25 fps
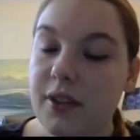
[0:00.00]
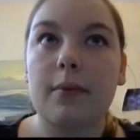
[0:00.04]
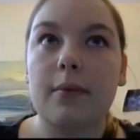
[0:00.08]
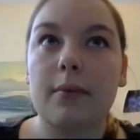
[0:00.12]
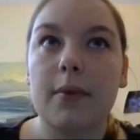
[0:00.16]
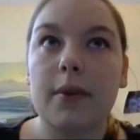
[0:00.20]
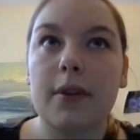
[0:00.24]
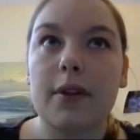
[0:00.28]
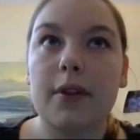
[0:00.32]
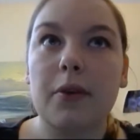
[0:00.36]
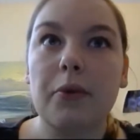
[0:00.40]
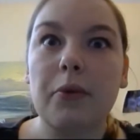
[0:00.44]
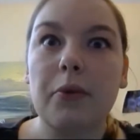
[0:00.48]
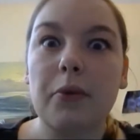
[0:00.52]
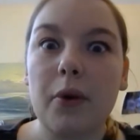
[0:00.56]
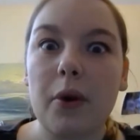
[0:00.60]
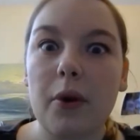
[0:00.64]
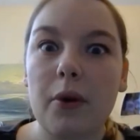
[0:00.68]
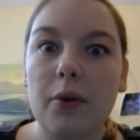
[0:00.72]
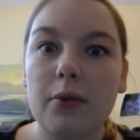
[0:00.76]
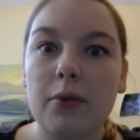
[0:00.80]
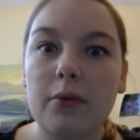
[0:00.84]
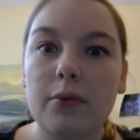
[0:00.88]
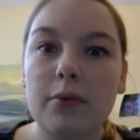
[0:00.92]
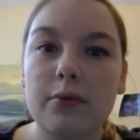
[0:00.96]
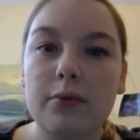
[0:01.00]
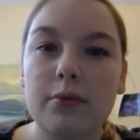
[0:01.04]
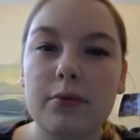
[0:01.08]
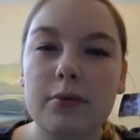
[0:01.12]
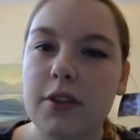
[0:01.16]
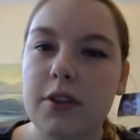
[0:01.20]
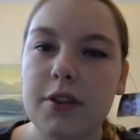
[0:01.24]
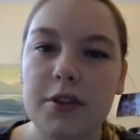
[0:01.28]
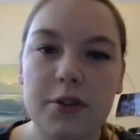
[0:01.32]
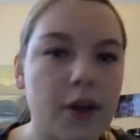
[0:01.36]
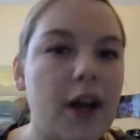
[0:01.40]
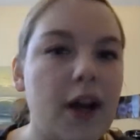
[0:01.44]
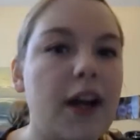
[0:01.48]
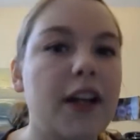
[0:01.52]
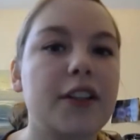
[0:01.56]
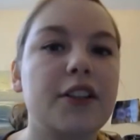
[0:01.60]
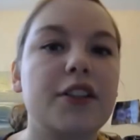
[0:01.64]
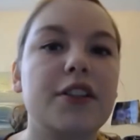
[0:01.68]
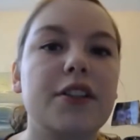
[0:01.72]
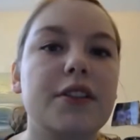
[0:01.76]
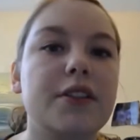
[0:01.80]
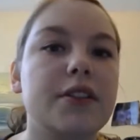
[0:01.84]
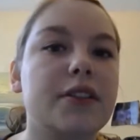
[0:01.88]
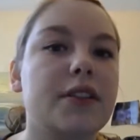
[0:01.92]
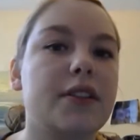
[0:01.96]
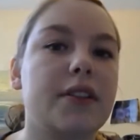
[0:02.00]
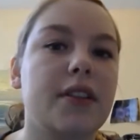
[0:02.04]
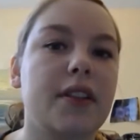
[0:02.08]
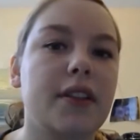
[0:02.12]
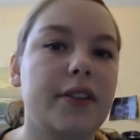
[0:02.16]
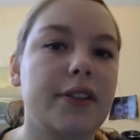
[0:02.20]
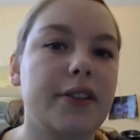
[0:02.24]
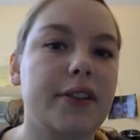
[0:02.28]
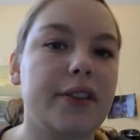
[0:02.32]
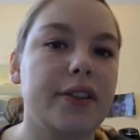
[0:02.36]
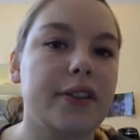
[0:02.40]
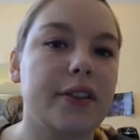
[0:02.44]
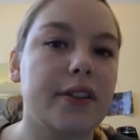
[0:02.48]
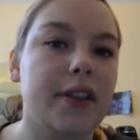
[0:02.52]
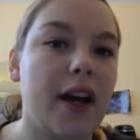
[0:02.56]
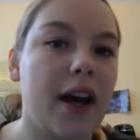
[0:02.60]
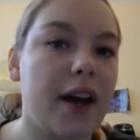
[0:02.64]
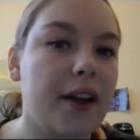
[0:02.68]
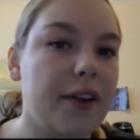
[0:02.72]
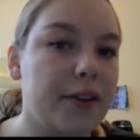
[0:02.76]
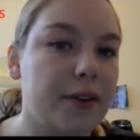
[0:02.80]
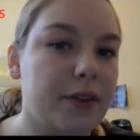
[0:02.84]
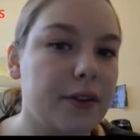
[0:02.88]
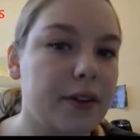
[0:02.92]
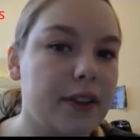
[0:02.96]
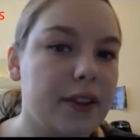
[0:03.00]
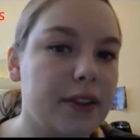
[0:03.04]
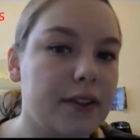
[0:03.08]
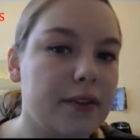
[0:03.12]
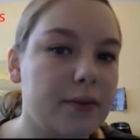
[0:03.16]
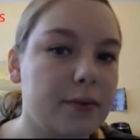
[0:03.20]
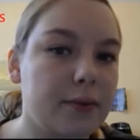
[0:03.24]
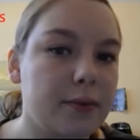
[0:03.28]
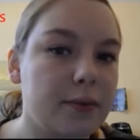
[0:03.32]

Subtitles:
We don't know the strategies on how to handle it